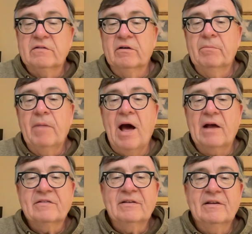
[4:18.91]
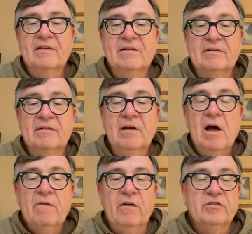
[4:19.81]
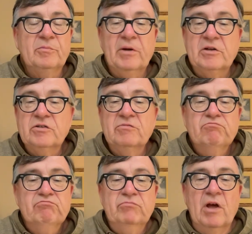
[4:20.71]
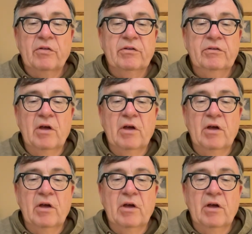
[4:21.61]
their unboxings, their first impressions, nothing.